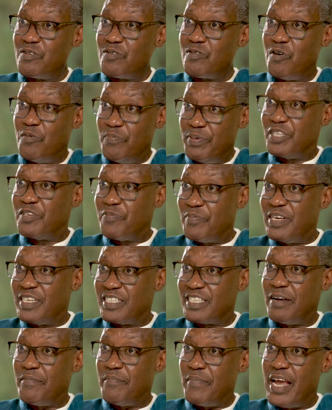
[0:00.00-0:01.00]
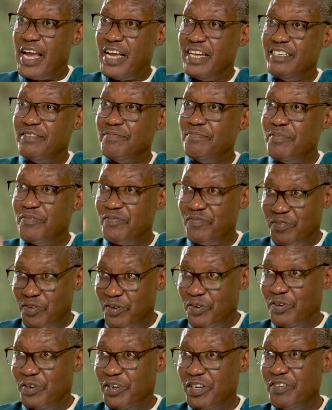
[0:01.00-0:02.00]
commitments are made
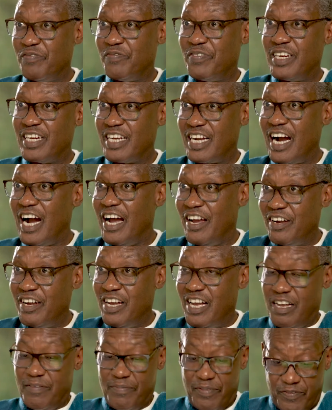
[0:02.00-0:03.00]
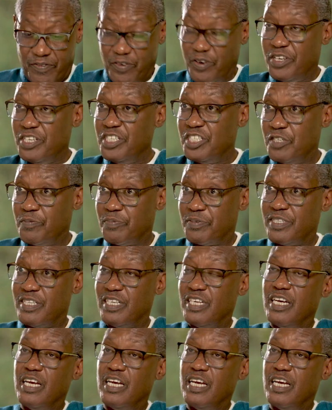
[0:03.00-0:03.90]
before Egypt.